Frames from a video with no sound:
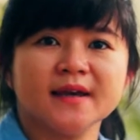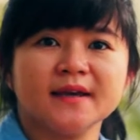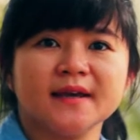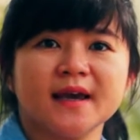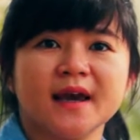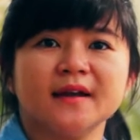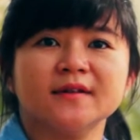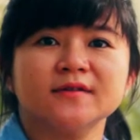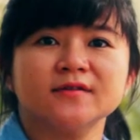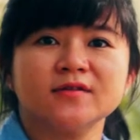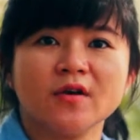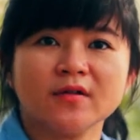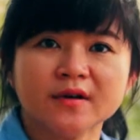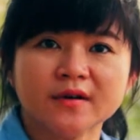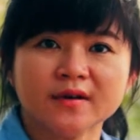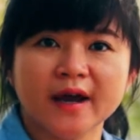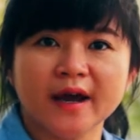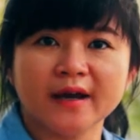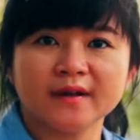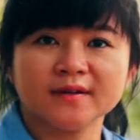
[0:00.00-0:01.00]
can
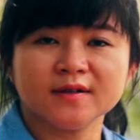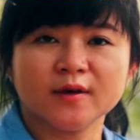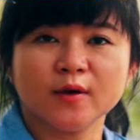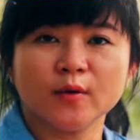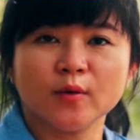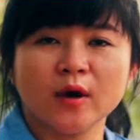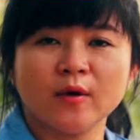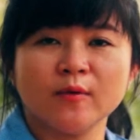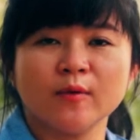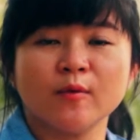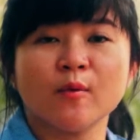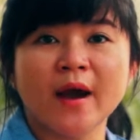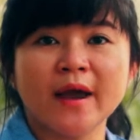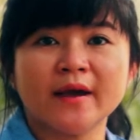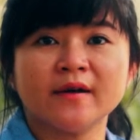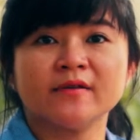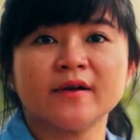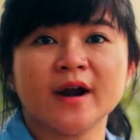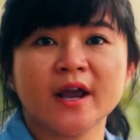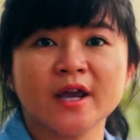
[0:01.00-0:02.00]
tolerate a
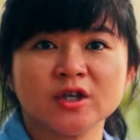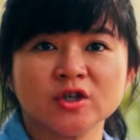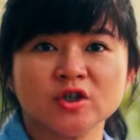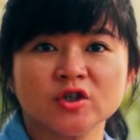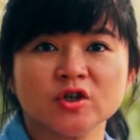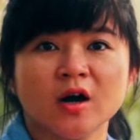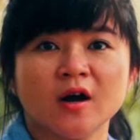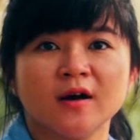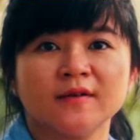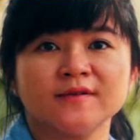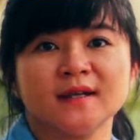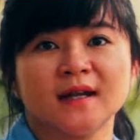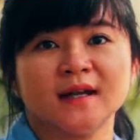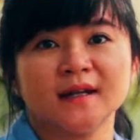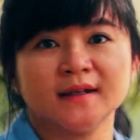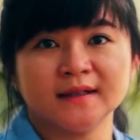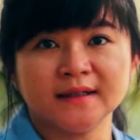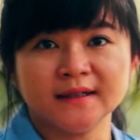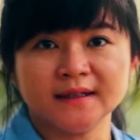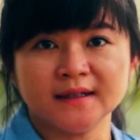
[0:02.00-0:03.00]
wide range of
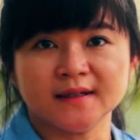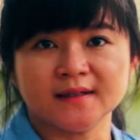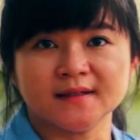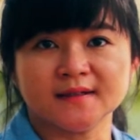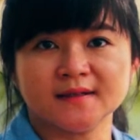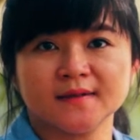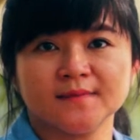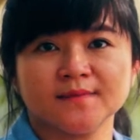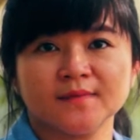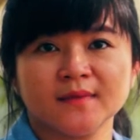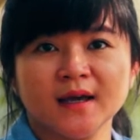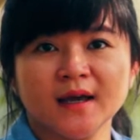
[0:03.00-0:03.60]
salinities.